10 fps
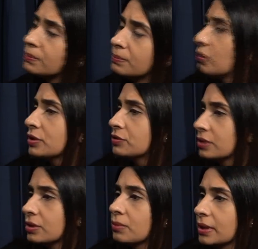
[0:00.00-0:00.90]

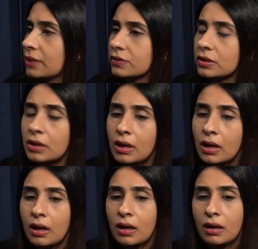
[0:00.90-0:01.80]
poetry or whatever.
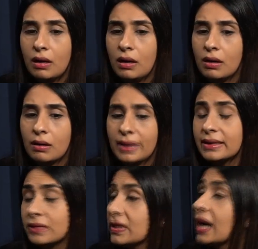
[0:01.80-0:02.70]
And
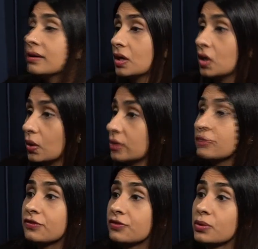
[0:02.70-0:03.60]
then we had a lot
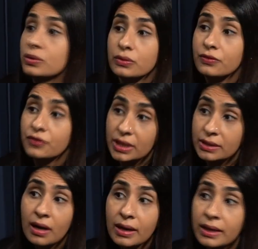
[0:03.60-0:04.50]
of sort of free
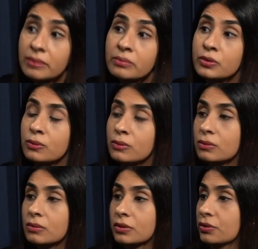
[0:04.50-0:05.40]
time
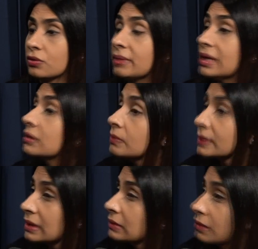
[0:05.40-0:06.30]
to, mingle
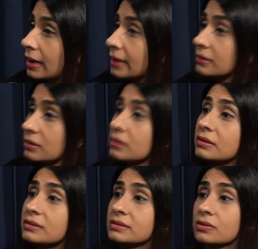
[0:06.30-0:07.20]
with other
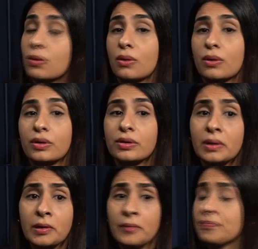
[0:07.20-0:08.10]
writers or
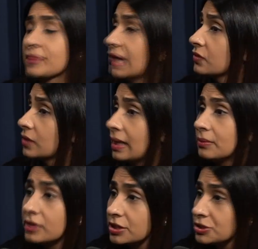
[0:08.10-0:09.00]
have
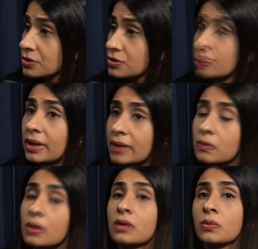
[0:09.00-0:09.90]
collaboration. So my
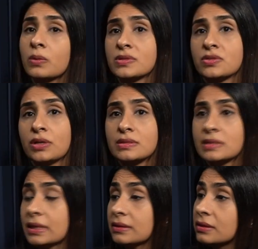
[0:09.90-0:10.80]
work was
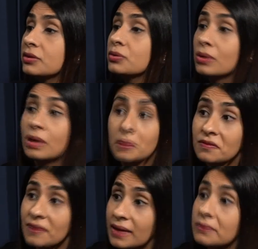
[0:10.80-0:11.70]
translated into a couple
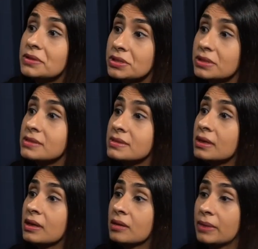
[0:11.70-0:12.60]
of languages.
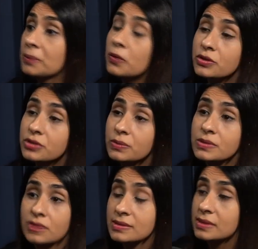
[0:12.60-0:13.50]
My poetry was
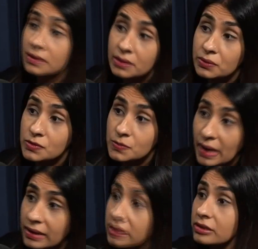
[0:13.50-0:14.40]
translated into
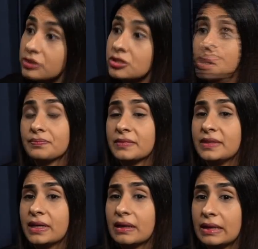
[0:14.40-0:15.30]
Spanish,
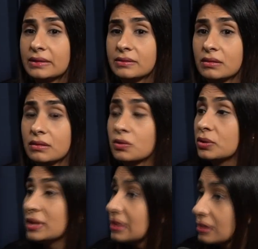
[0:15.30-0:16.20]
then later
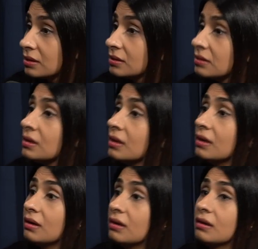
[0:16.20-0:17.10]
Korean.
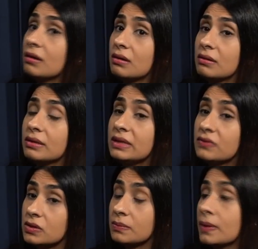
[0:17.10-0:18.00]

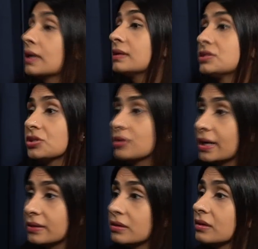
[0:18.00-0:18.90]
Even the Bangladeshi
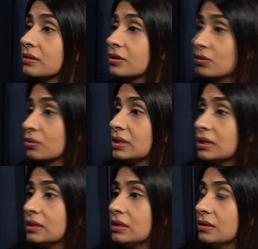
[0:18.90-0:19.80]
writer,
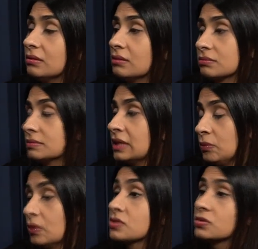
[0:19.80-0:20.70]
he
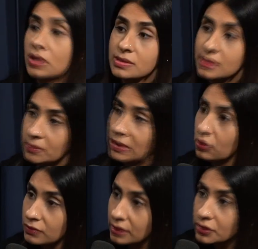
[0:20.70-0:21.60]
wants to translate my
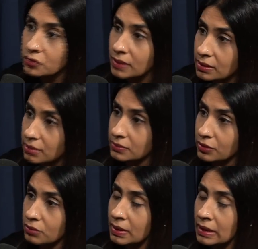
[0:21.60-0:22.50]
novel into,
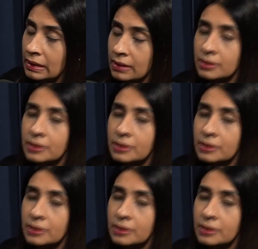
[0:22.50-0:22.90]
Bangla.